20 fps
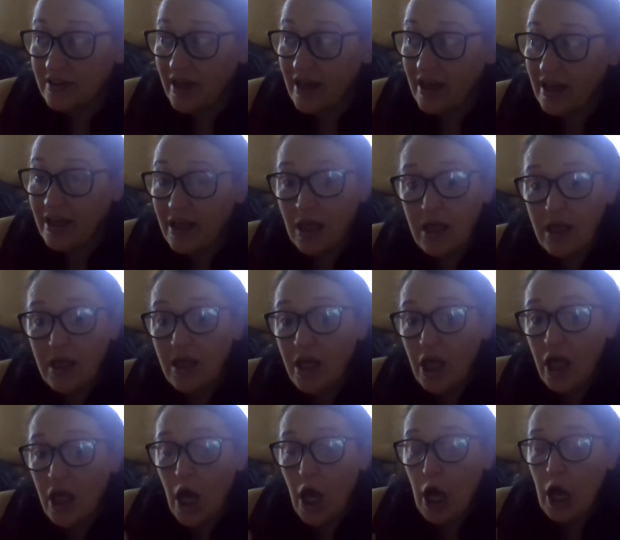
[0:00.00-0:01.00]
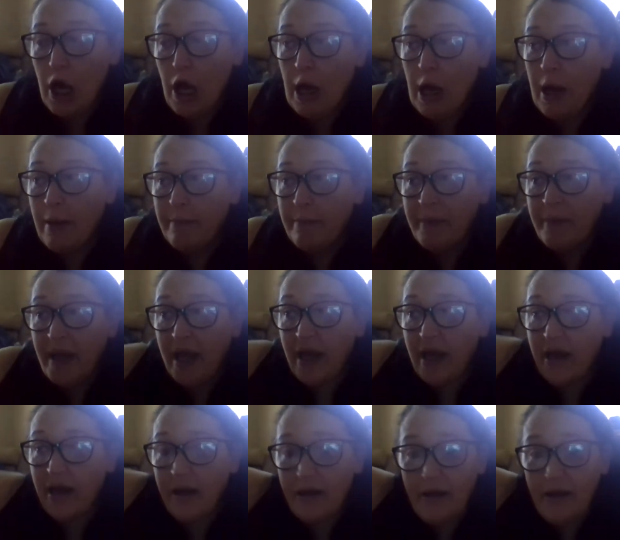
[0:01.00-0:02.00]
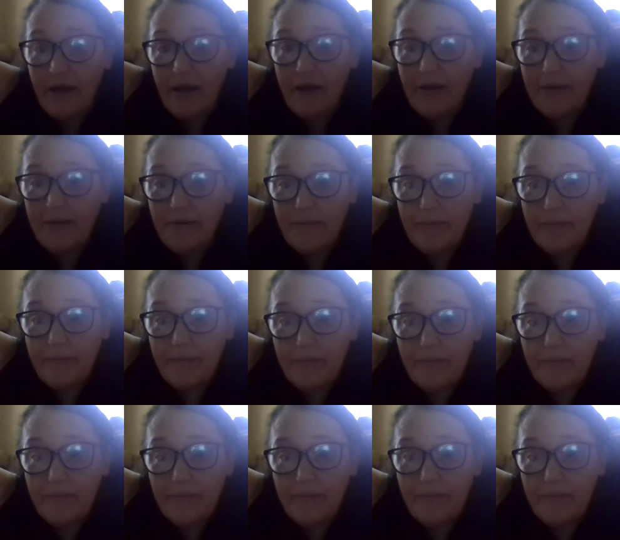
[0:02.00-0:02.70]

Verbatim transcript: like, um, I gotta